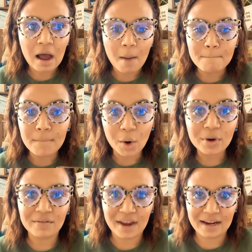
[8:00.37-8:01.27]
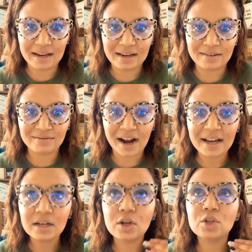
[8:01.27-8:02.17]
motivating,
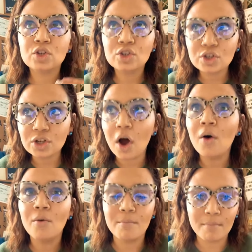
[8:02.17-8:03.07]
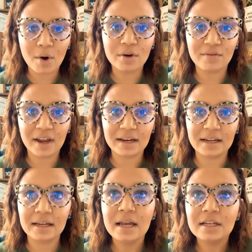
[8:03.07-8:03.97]
right? So motivating